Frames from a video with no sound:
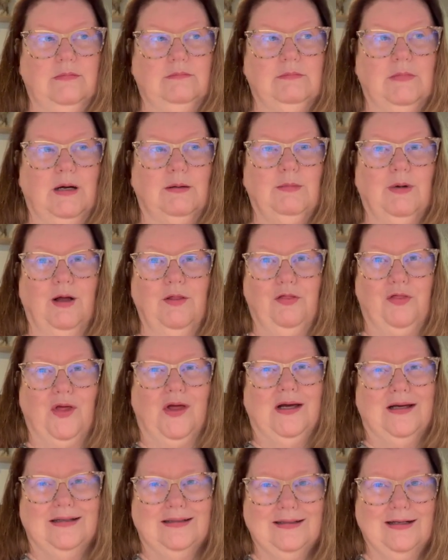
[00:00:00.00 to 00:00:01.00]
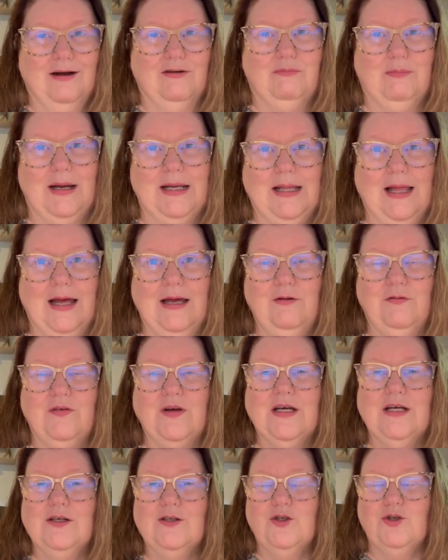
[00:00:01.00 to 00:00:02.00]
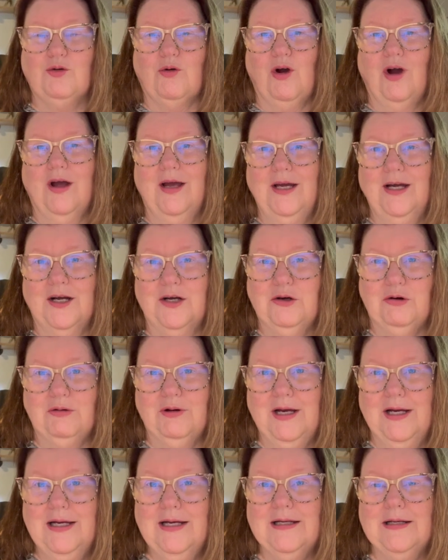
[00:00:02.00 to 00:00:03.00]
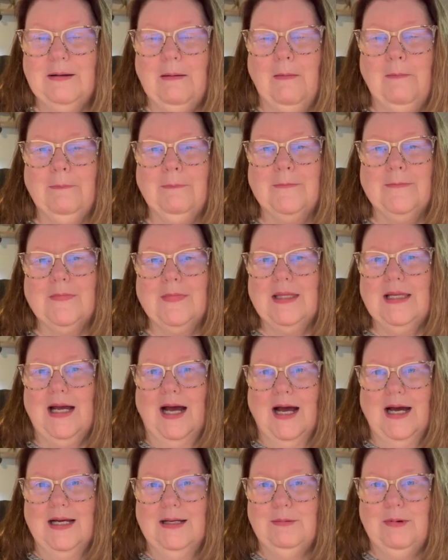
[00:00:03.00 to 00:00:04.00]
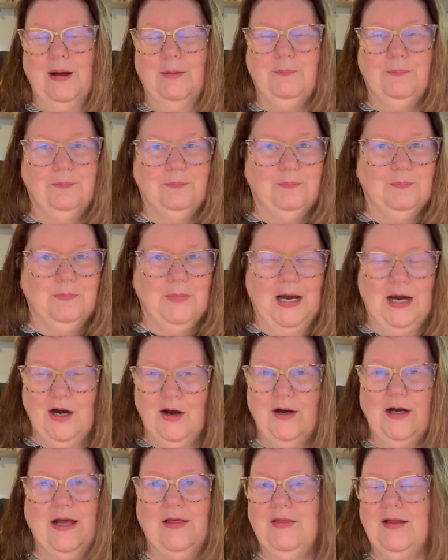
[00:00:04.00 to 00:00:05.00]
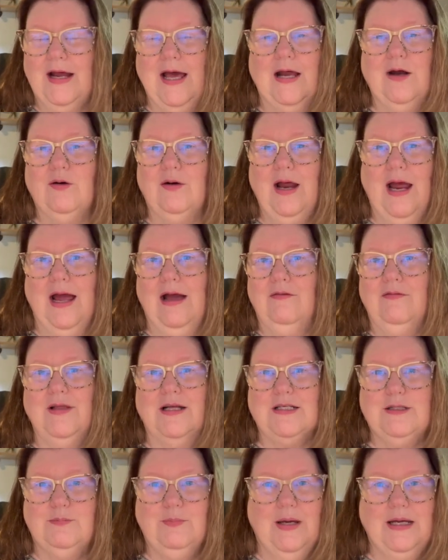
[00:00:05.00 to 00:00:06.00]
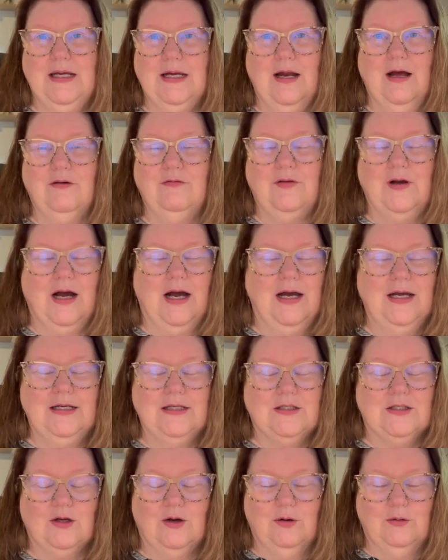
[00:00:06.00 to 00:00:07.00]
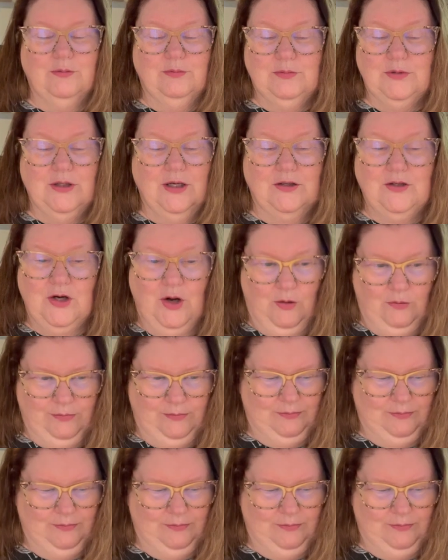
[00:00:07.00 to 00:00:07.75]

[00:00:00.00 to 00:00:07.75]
a month of my life drawing a grid on a area that I don't have that's big enough. No,